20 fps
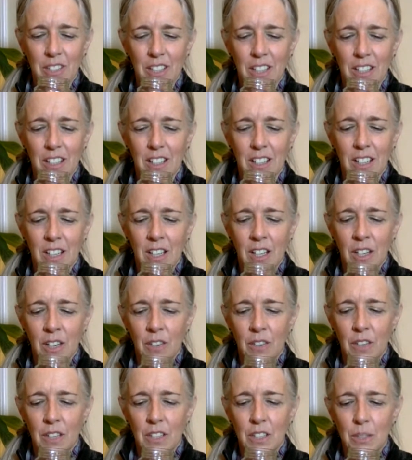And
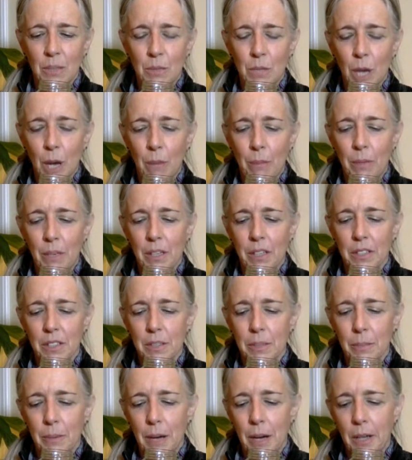got some topics
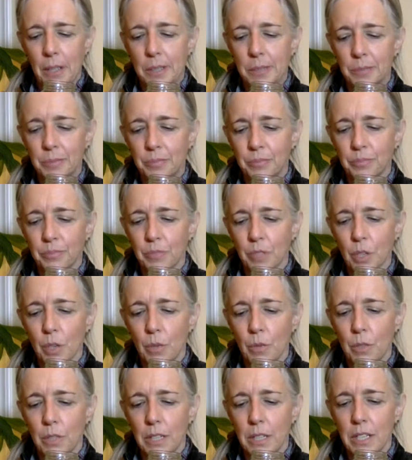about
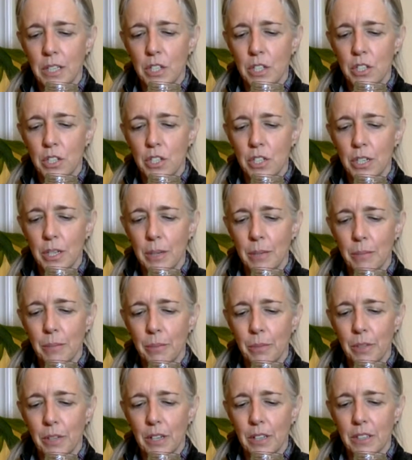relationship.
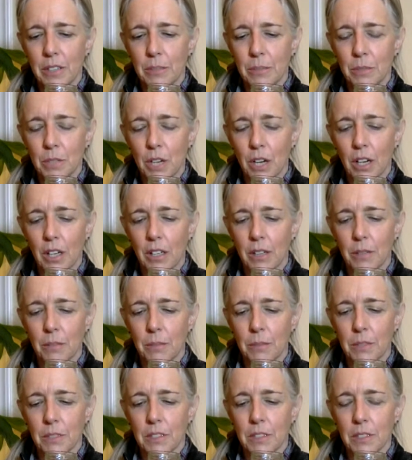We got some
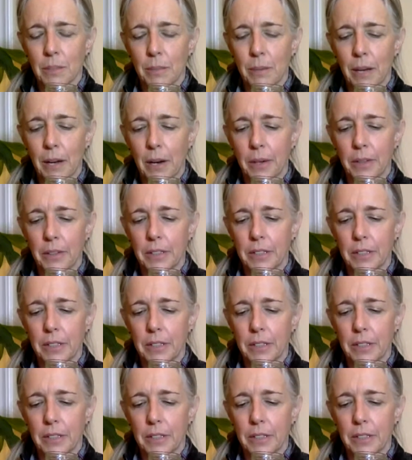topics about.